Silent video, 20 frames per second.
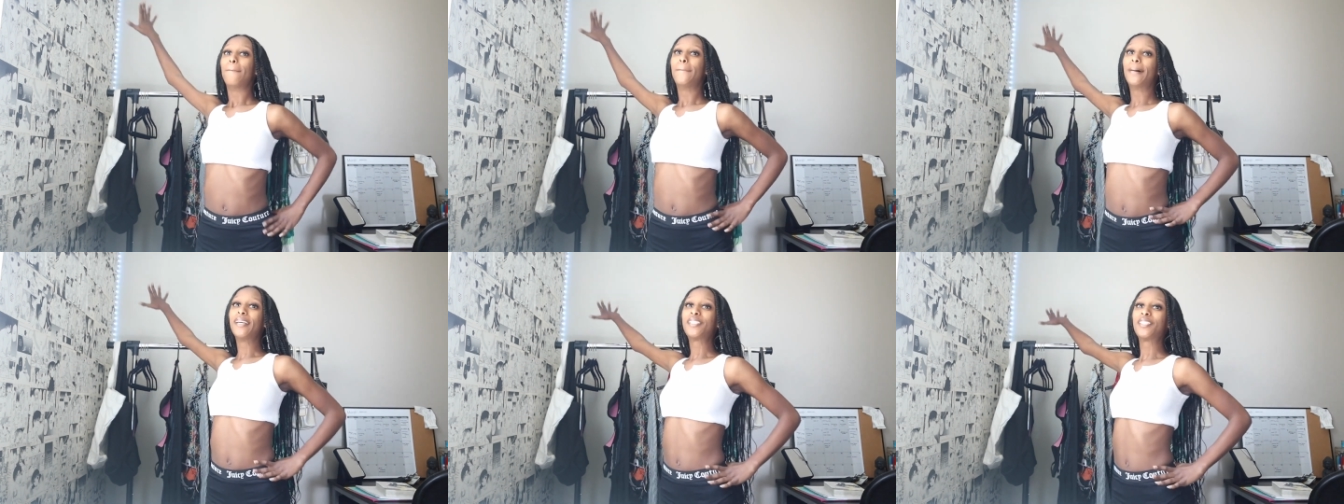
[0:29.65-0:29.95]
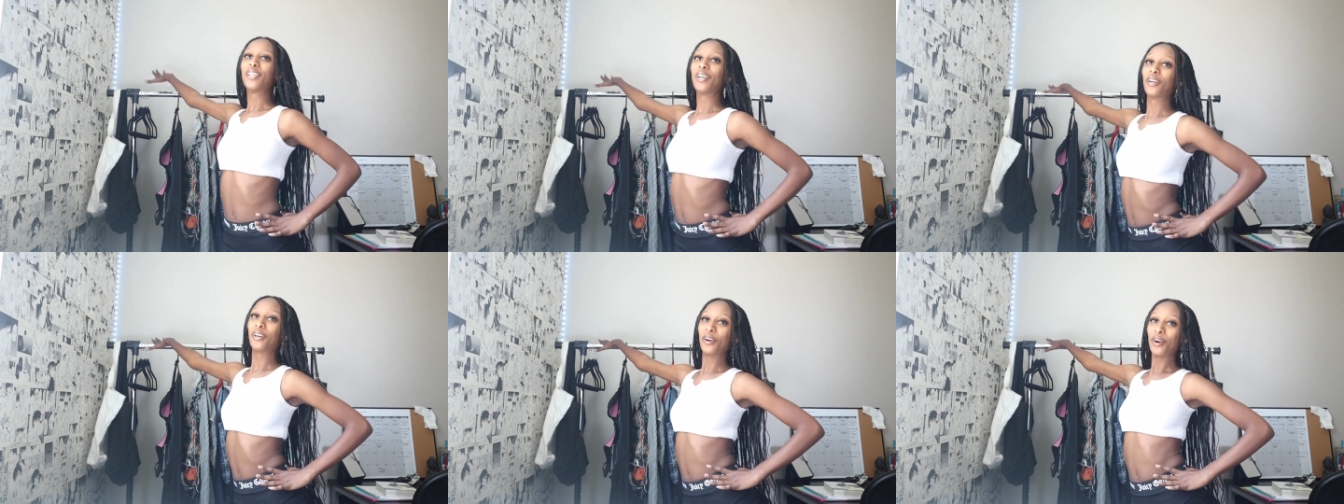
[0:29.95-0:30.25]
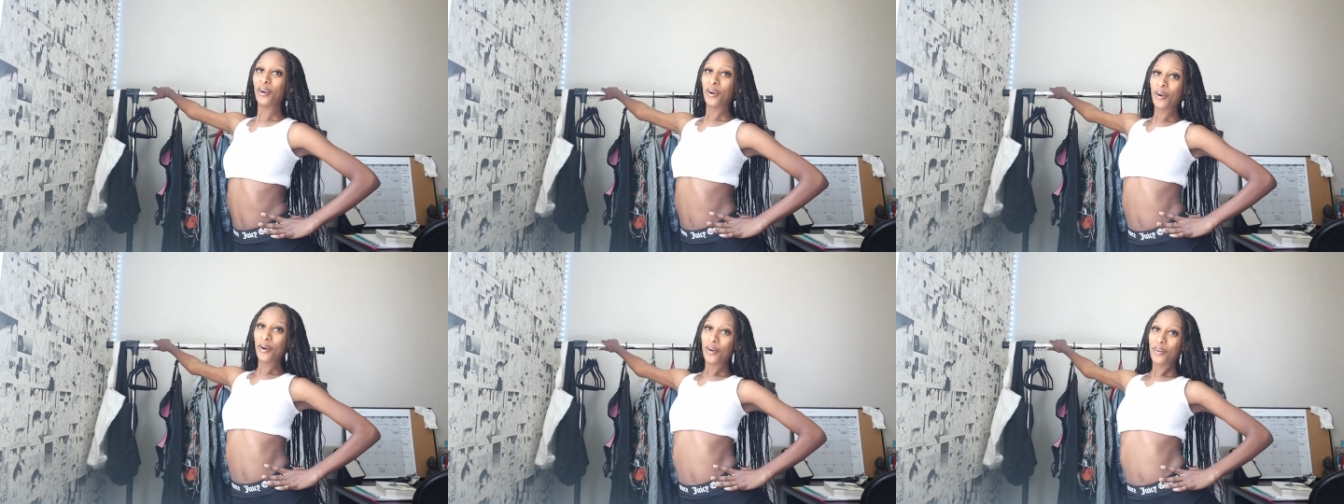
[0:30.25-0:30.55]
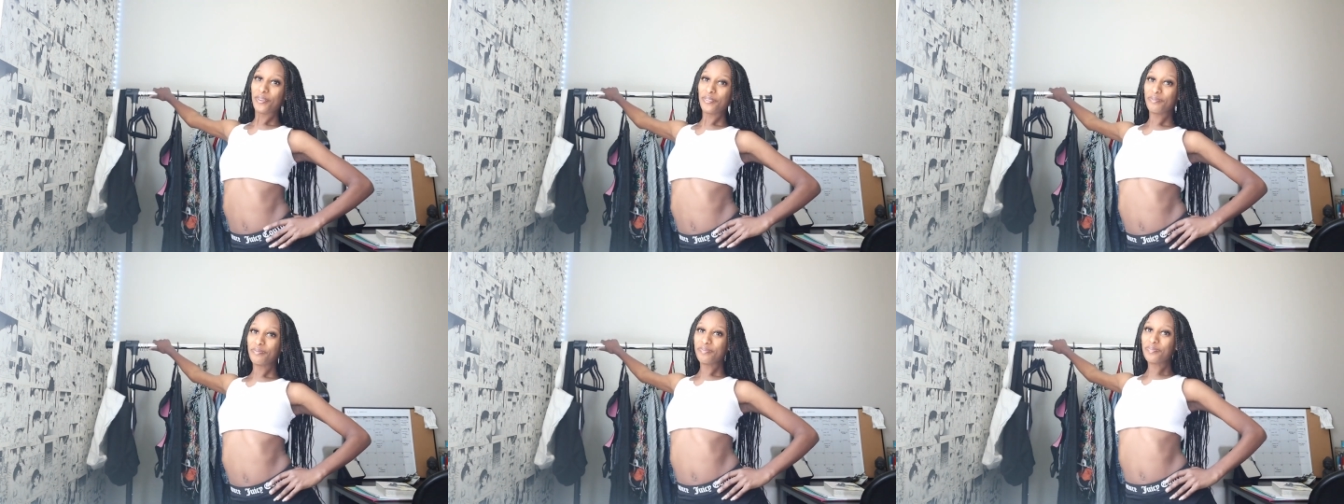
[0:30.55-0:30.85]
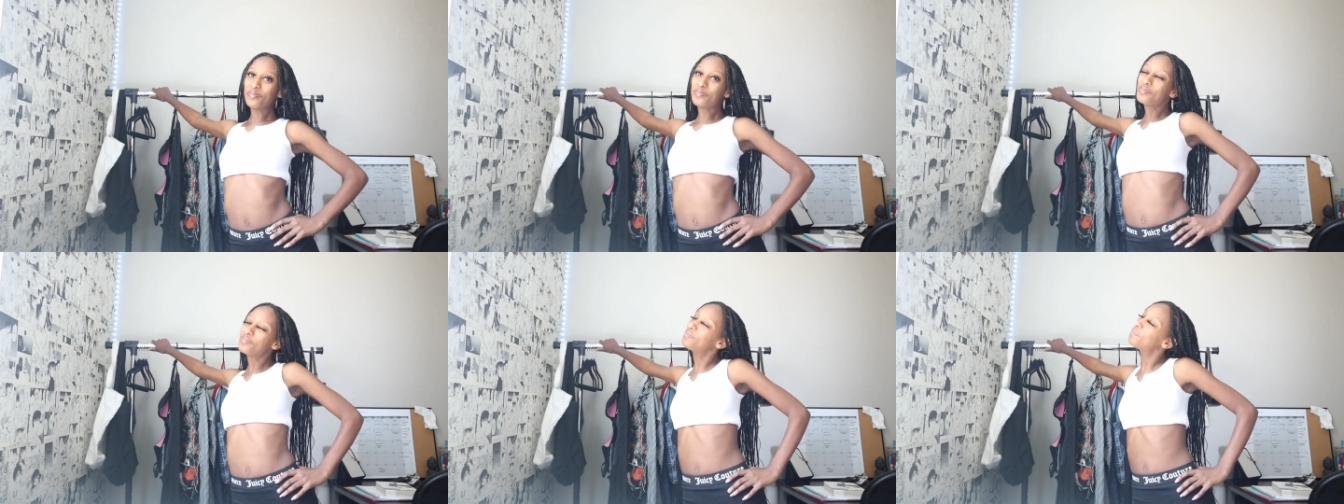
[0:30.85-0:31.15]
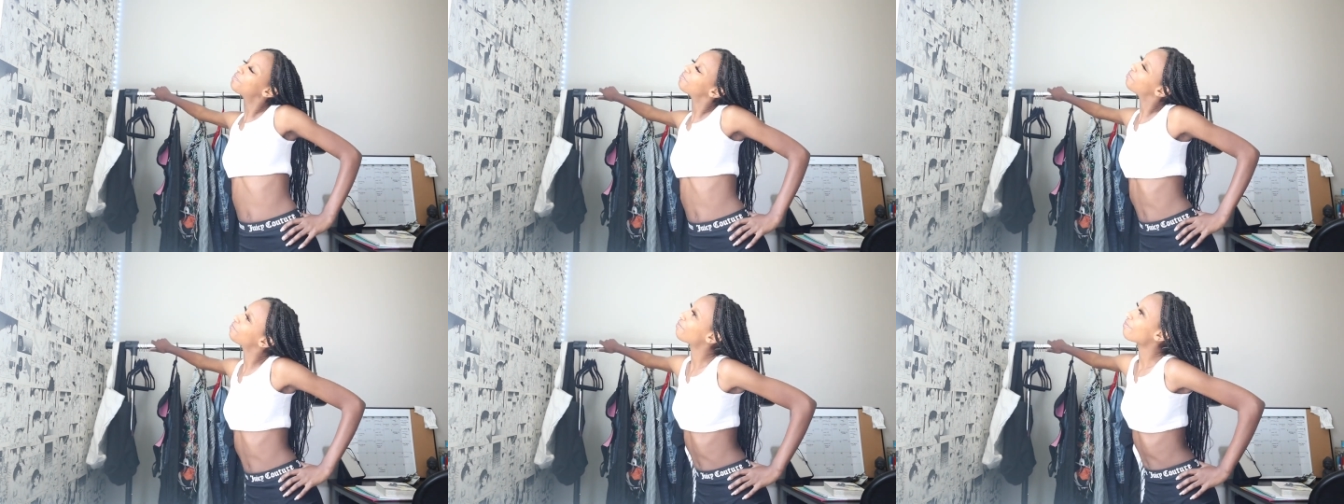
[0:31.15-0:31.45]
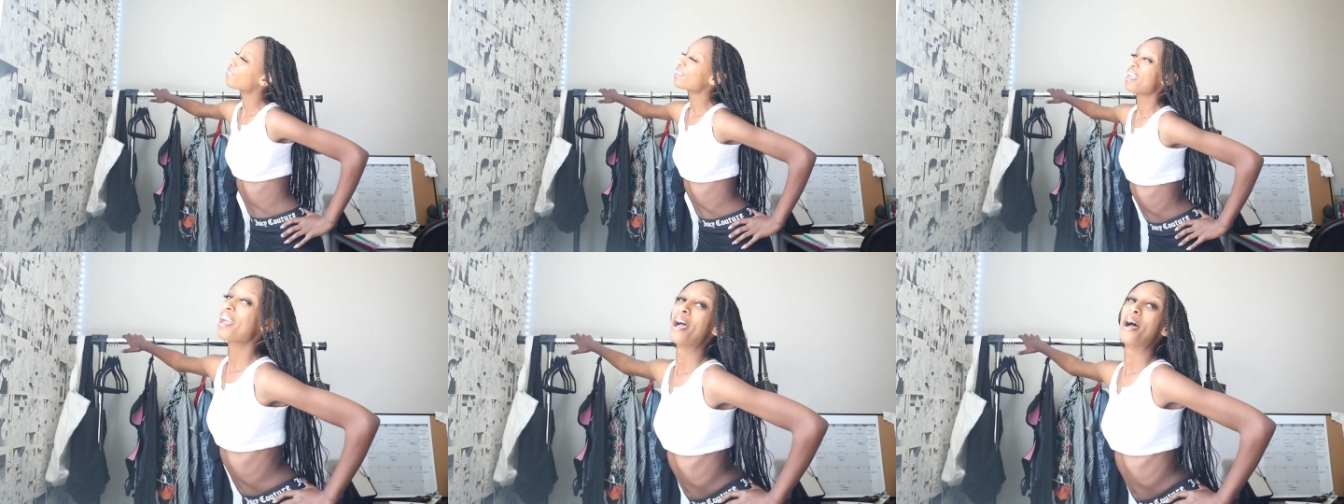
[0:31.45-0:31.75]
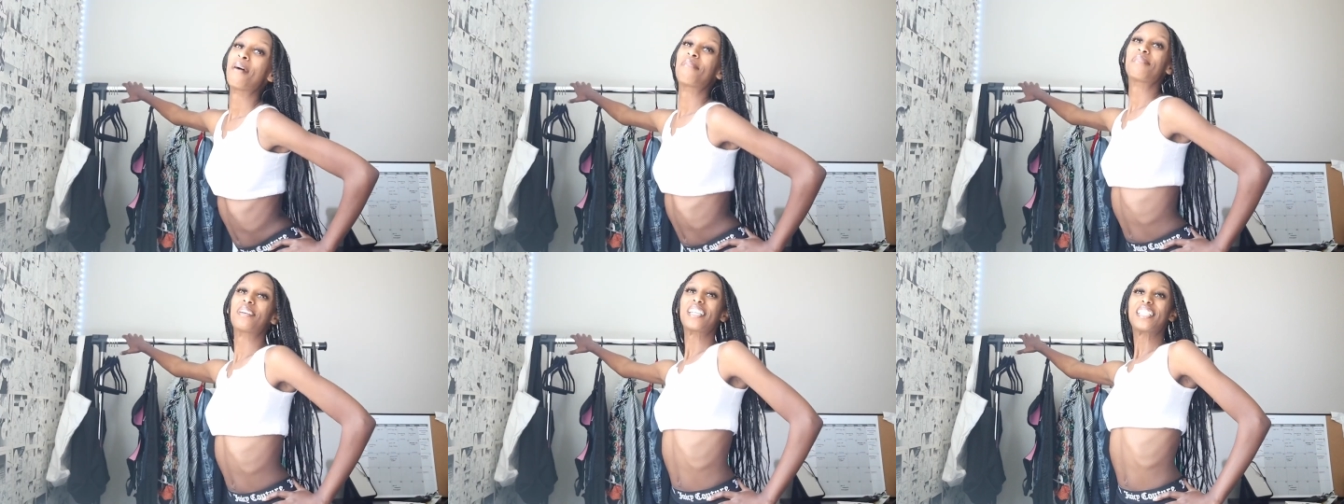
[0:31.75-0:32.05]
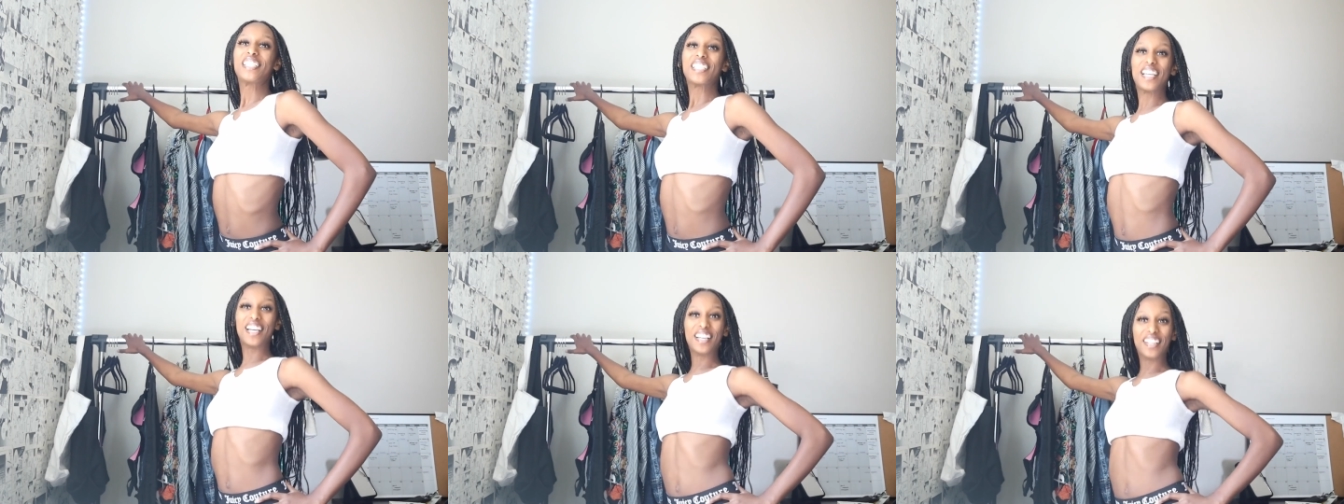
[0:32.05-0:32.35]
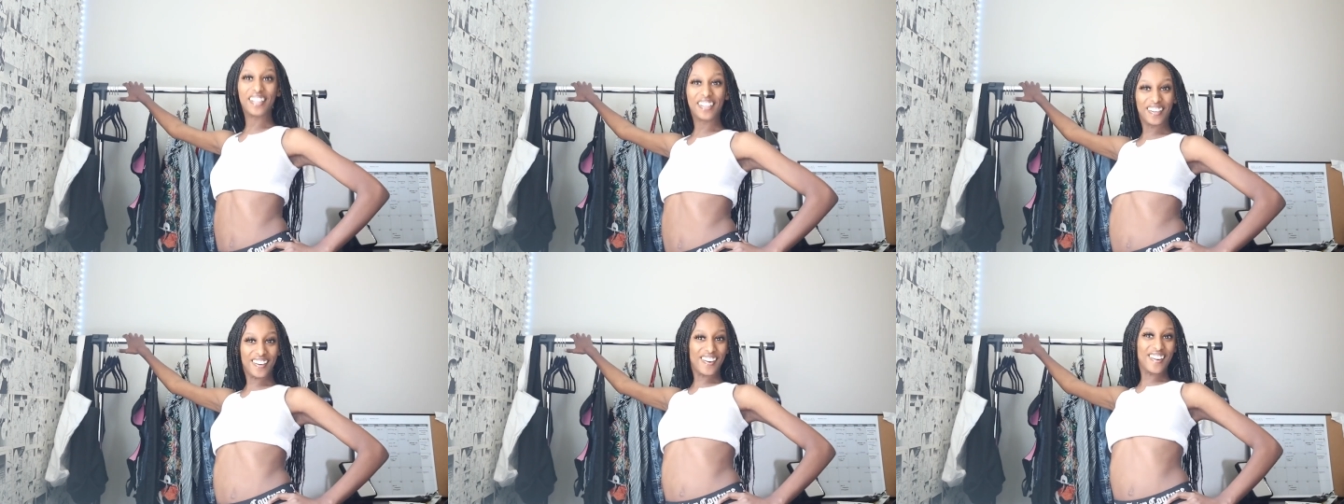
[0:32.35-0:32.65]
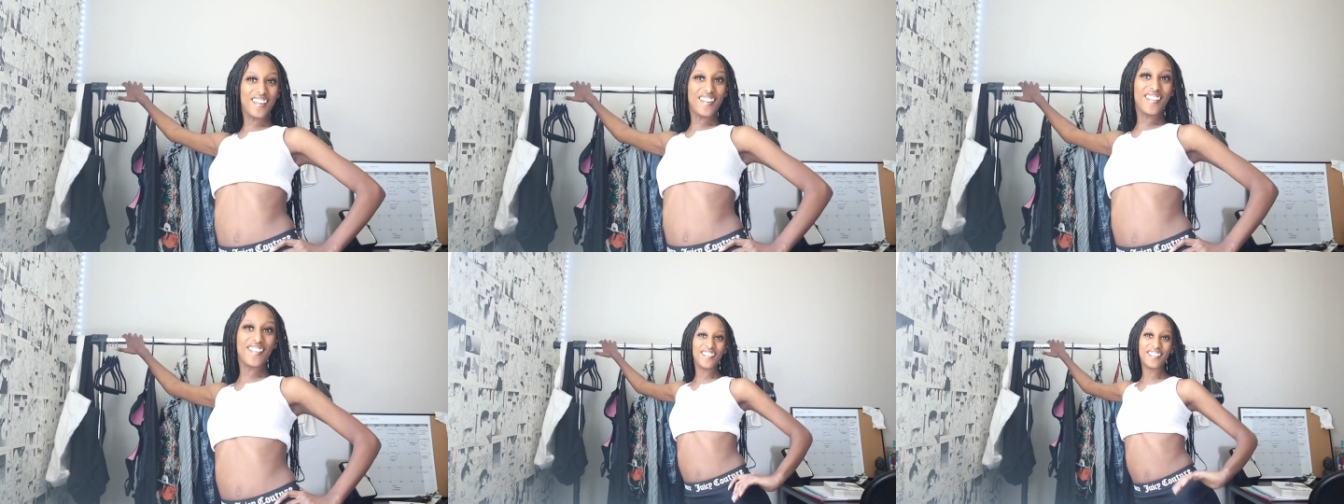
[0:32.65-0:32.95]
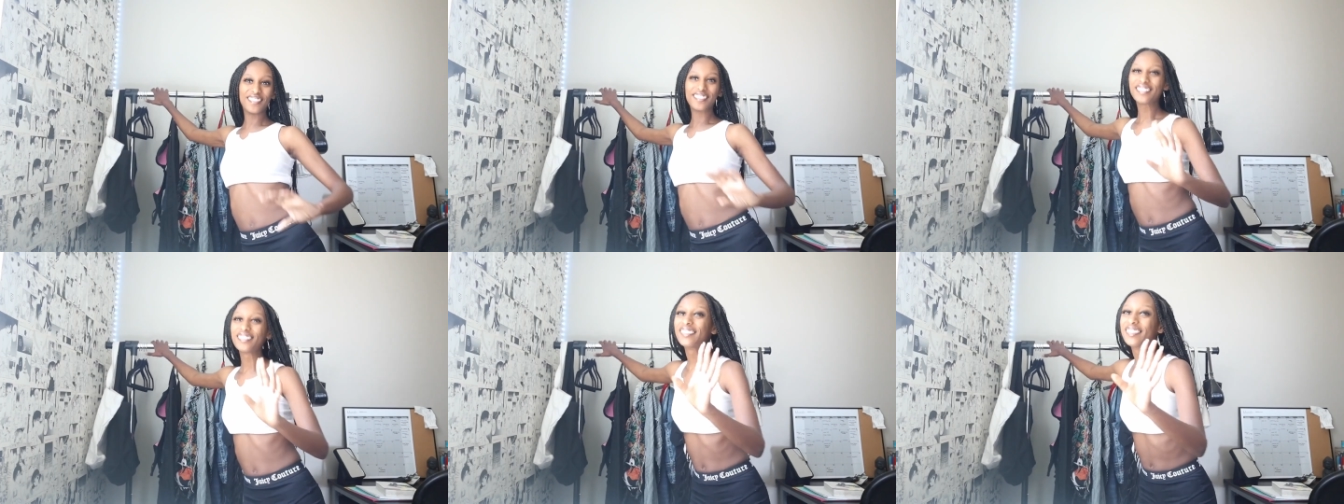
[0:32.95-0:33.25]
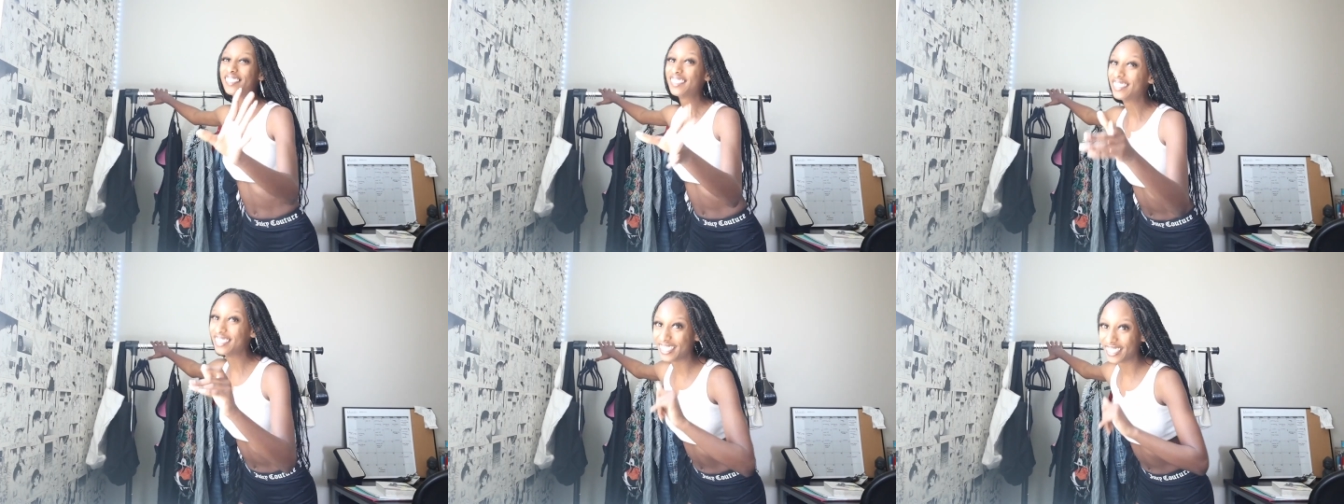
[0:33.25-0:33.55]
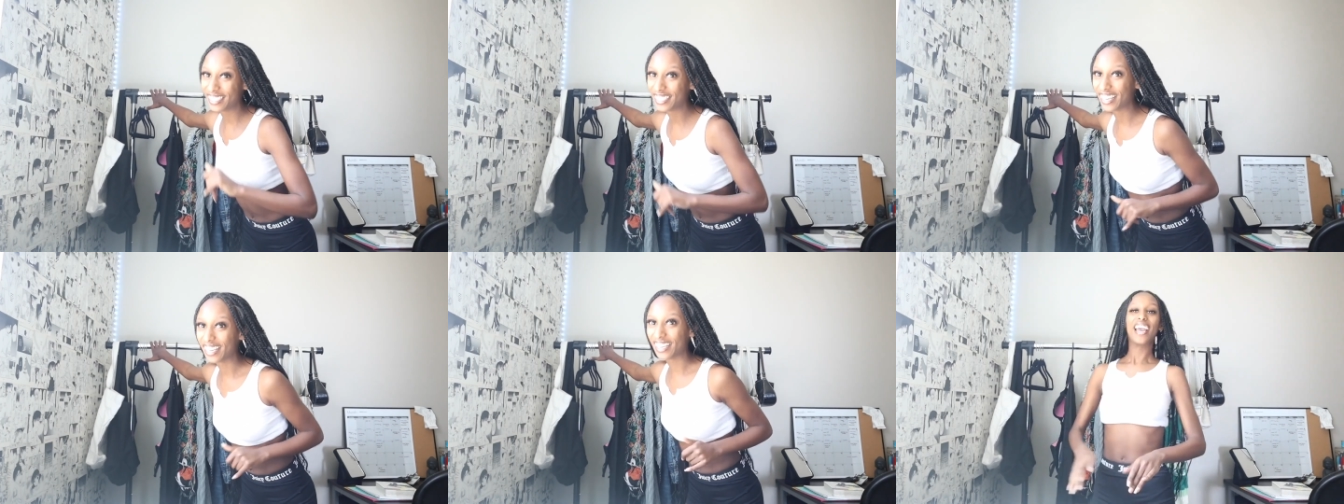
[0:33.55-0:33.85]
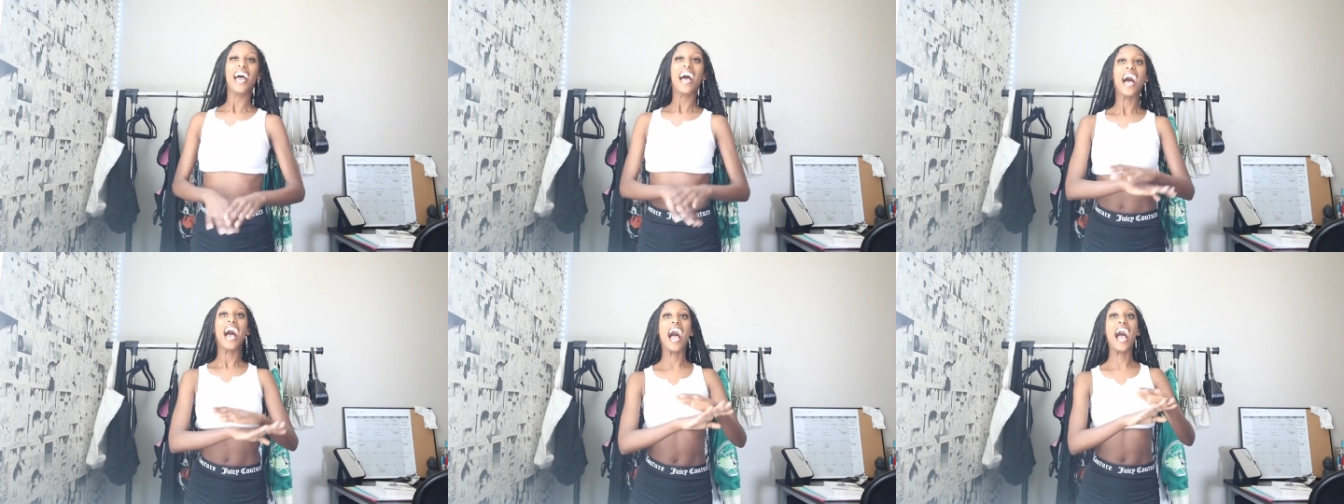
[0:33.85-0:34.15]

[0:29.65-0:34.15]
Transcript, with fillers: But your girl, but your girl, she did it.